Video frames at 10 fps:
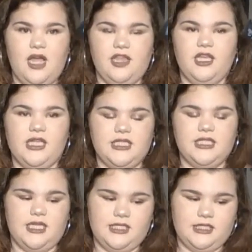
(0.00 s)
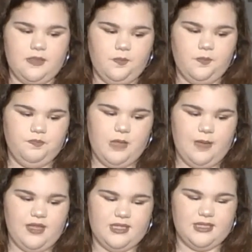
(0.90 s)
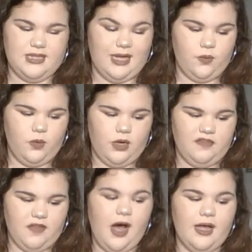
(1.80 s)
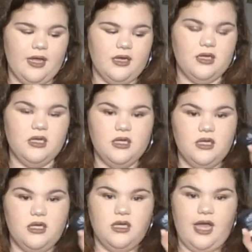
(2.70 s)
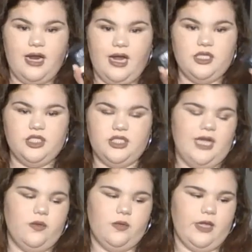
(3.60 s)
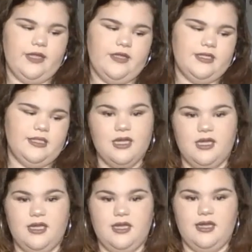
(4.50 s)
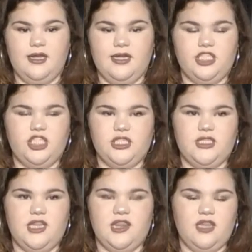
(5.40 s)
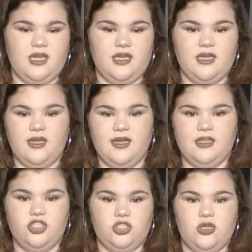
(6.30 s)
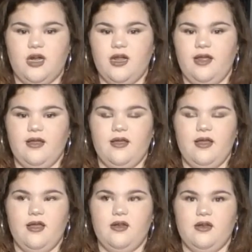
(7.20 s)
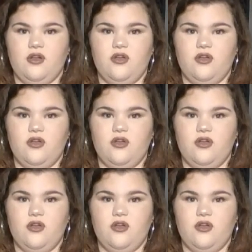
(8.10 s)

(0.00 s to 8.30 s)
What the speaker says: I think this is maybe the second one I've gotten, and I don't like this. It's just thick and drying and